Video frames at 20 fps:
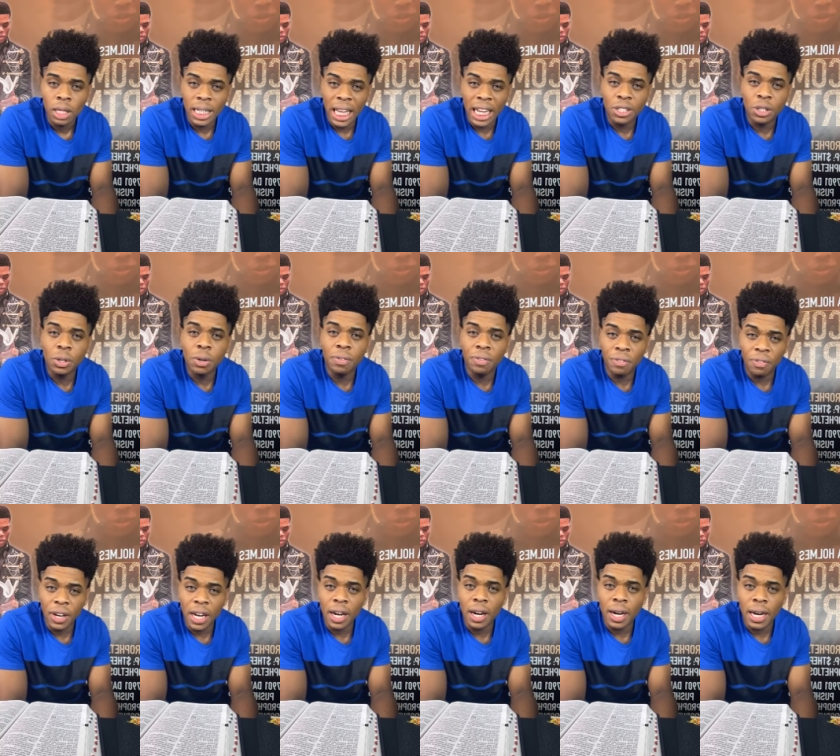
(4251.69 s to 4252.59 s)
that you
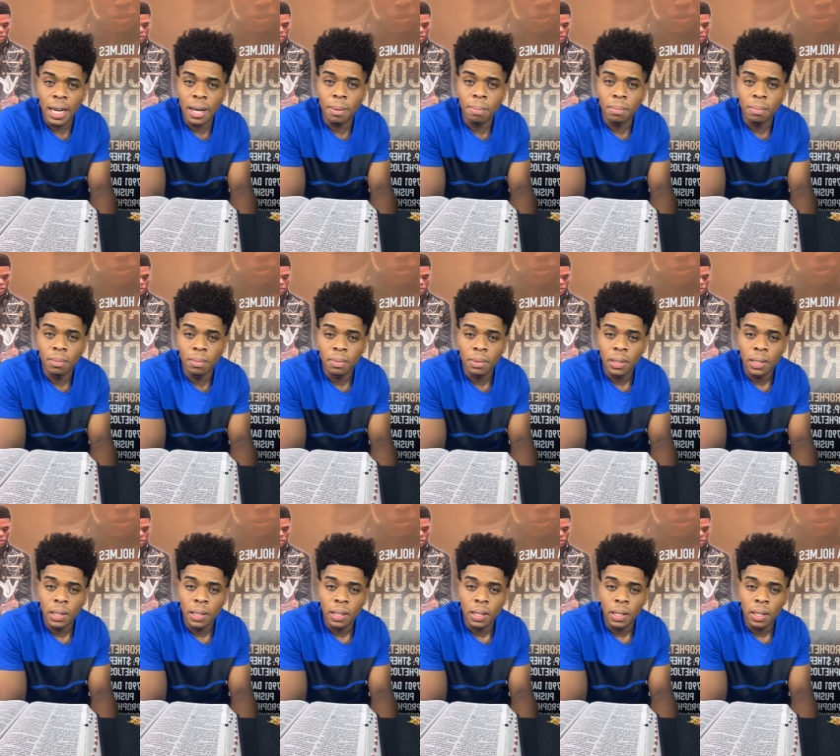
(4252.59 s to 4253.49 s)
fear Him
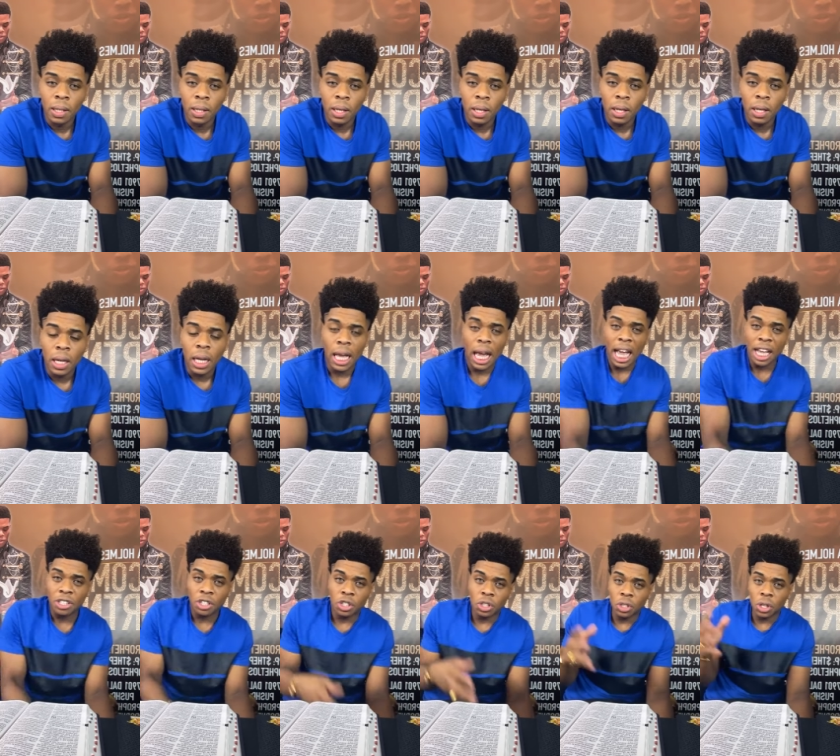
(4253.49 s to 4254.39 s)

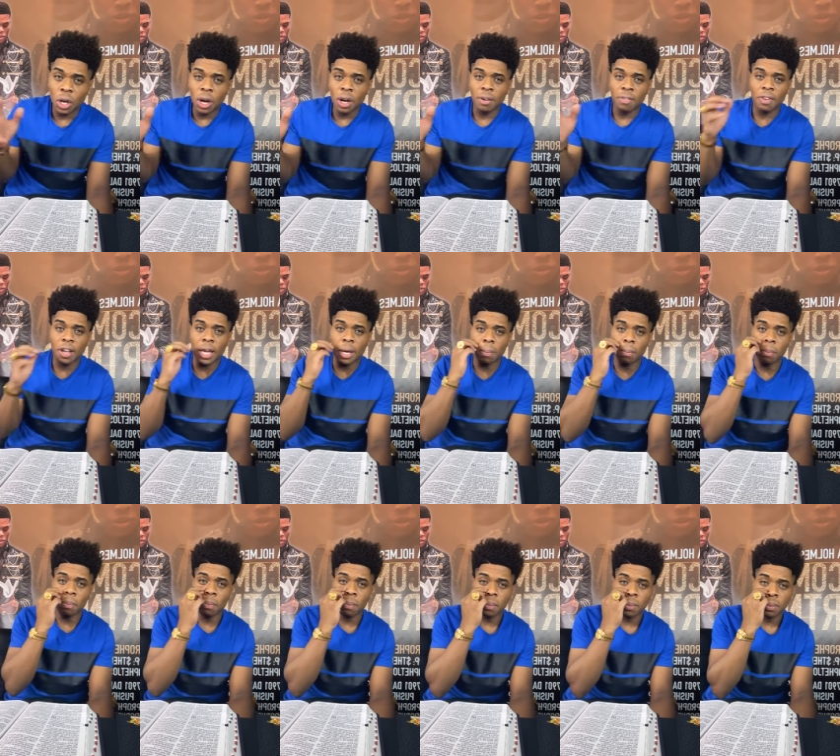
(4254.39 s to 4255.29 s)
and serve
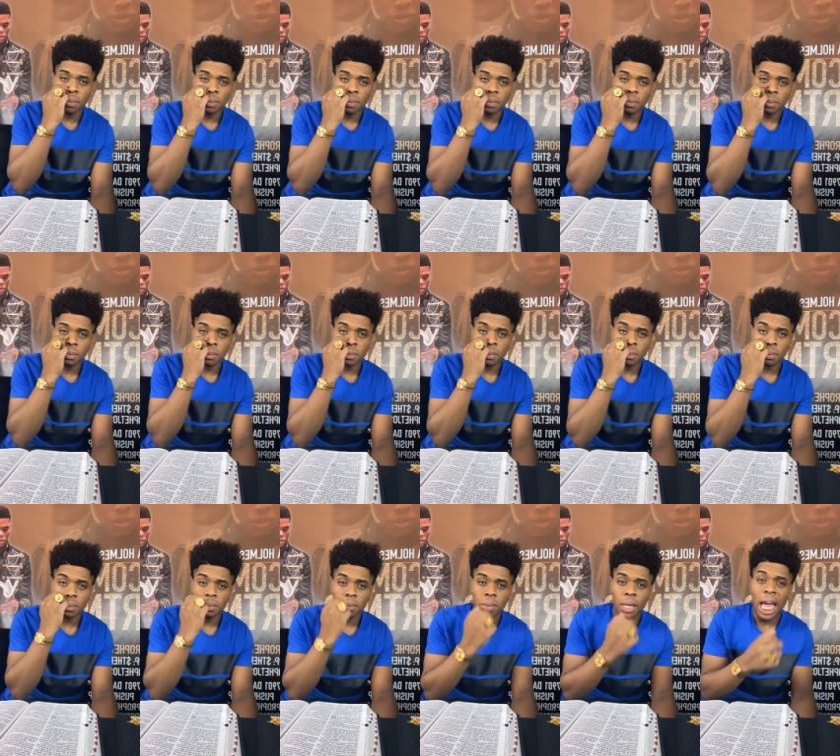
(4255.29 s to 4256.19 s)
Him
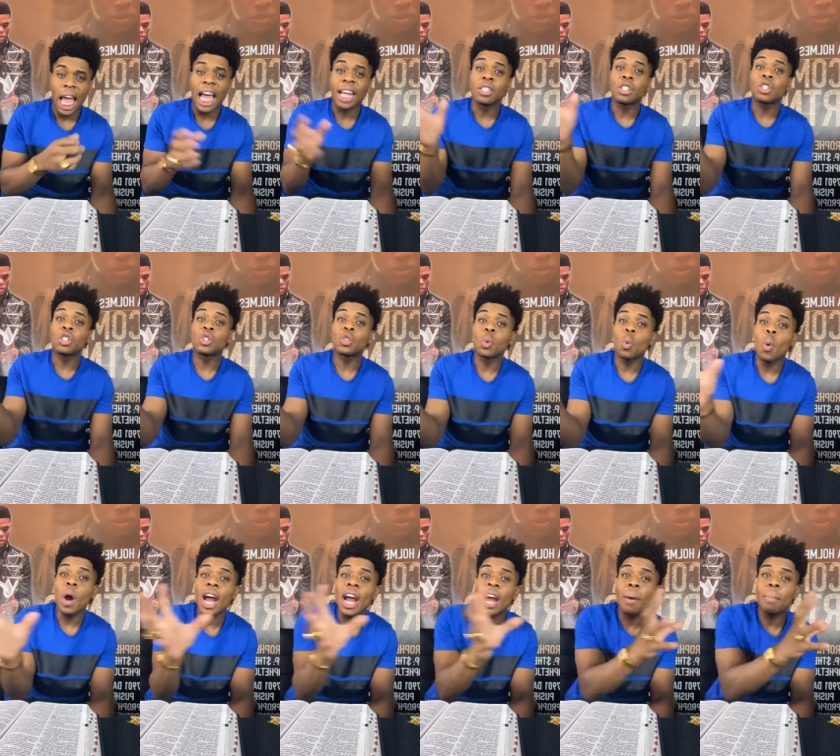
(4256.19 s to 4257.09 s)
and
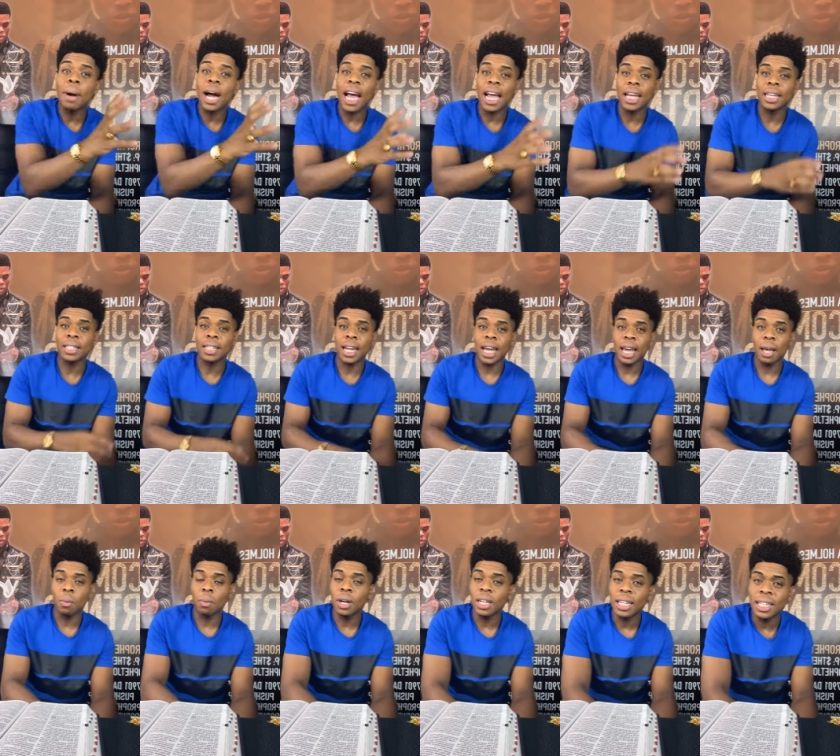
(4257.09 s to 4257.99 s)
swear by his
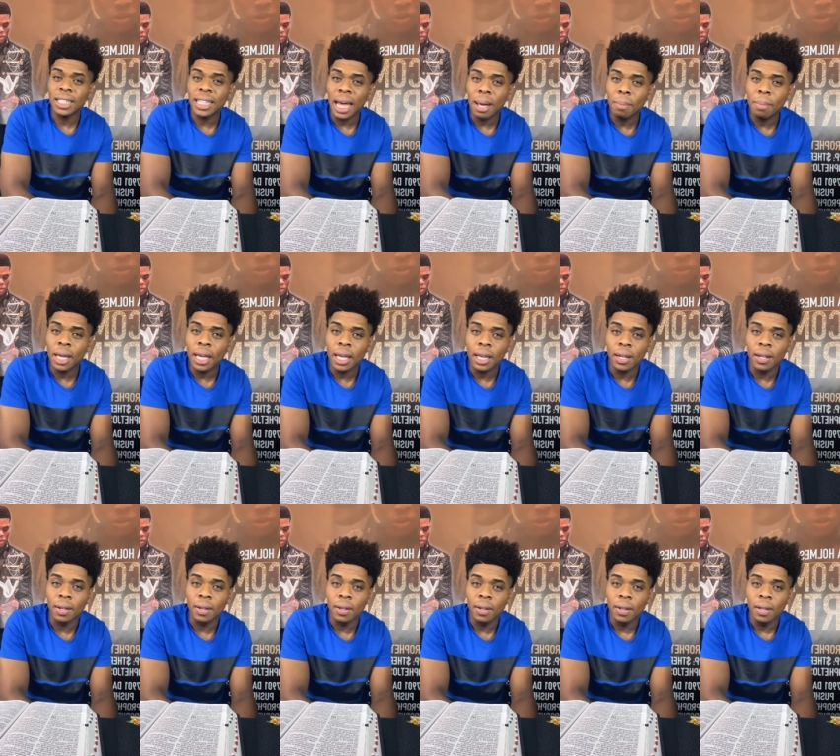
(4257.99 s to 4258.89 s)
name. What does that
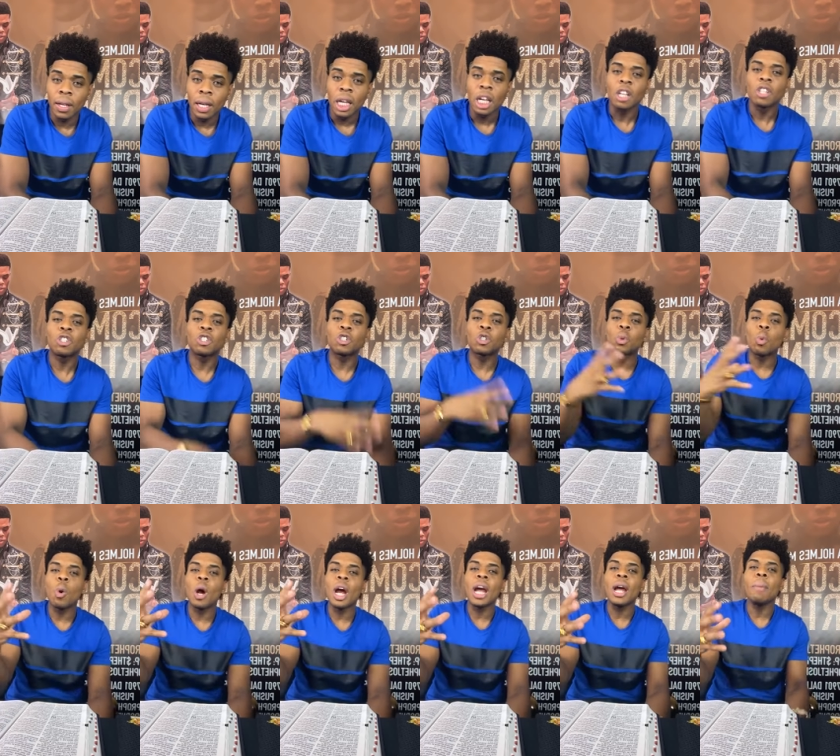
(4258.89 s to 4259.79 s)
mean?
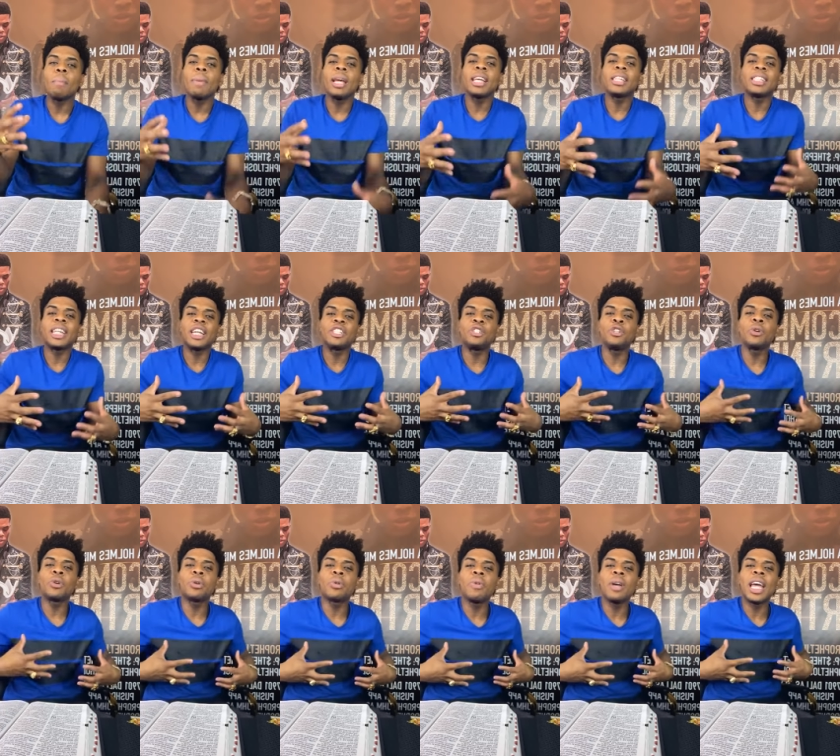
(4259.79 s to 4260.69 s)
Swear means that
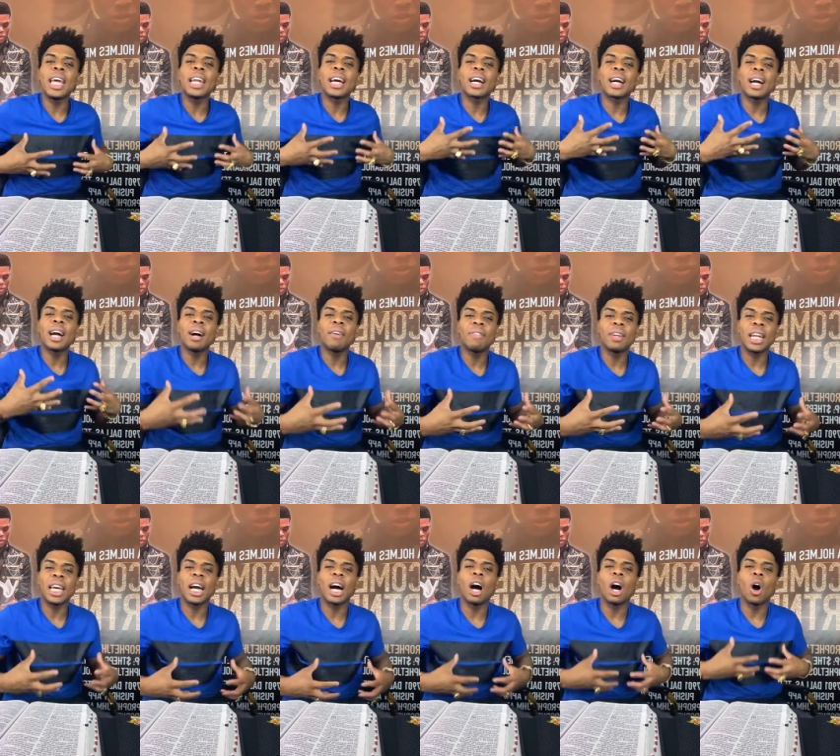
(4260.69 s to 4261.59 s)
you create a
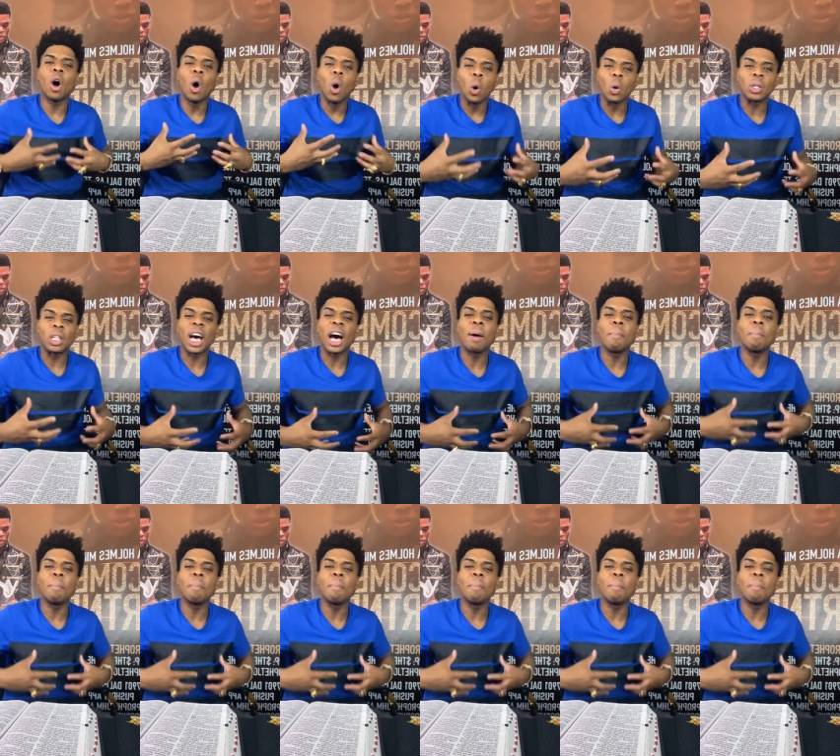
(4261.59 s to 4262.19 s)
covenant, a oath,